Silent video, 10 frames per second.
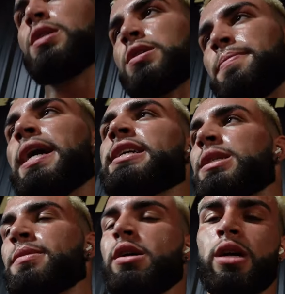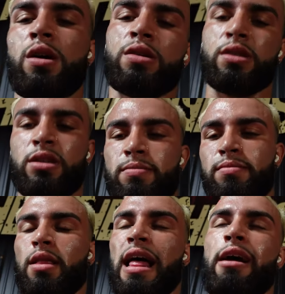some bicep curls and some
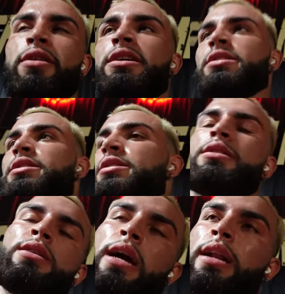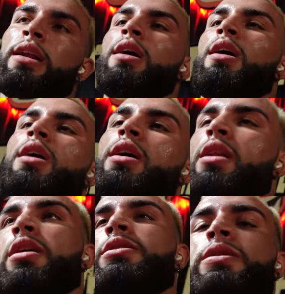lat raises. Again, nothing